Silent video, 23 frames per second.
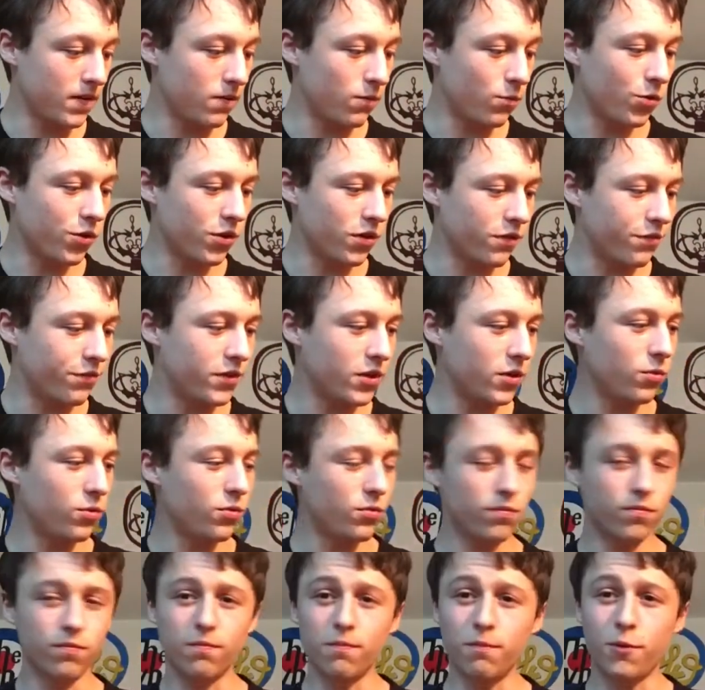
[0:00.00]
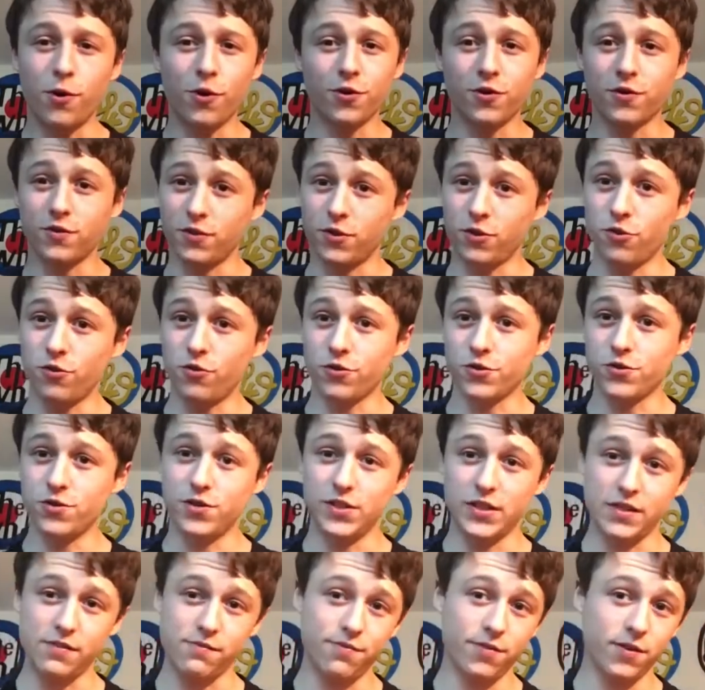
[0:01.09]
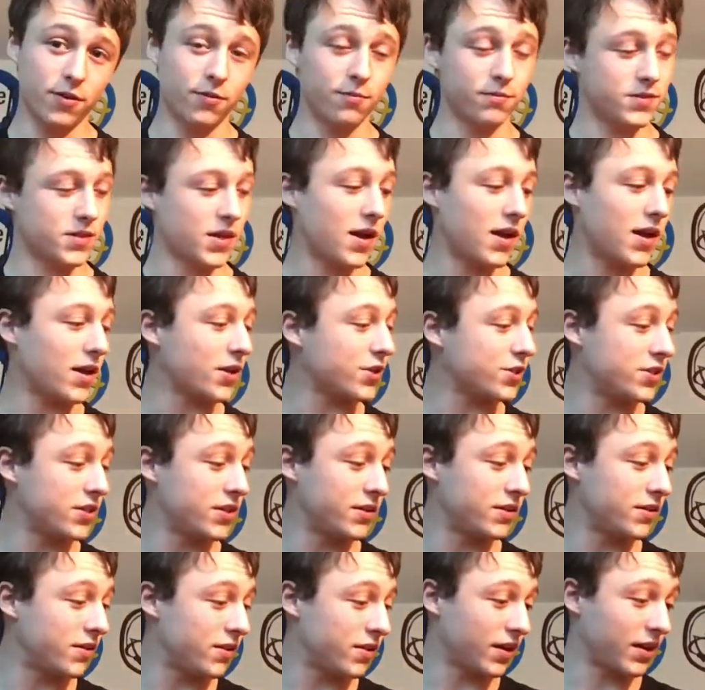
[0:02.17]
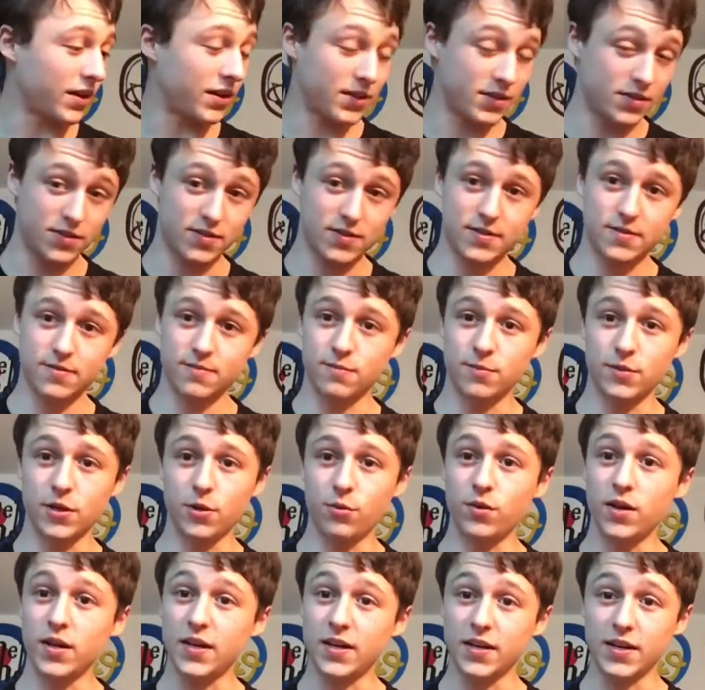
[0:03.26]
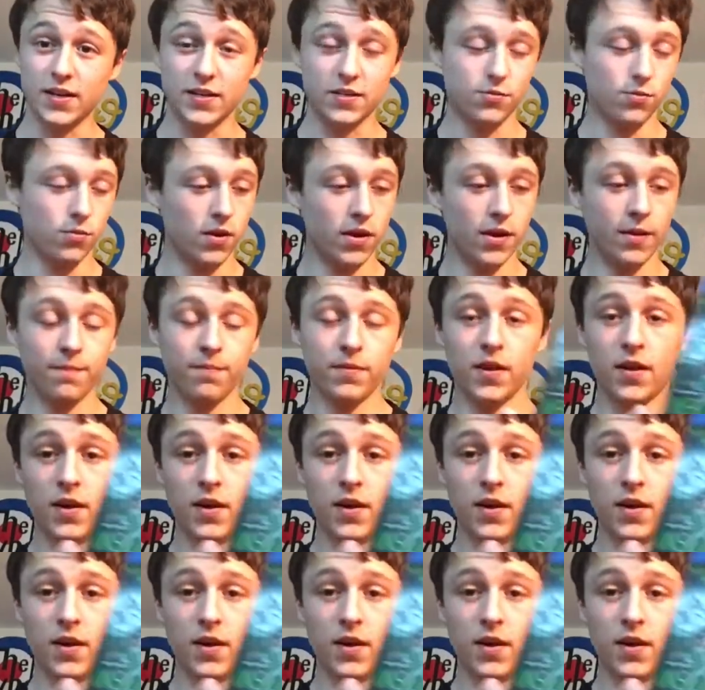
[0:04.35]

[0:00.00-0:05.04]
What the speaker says: One of the few modern ghosty films that I actually think is unique in its way.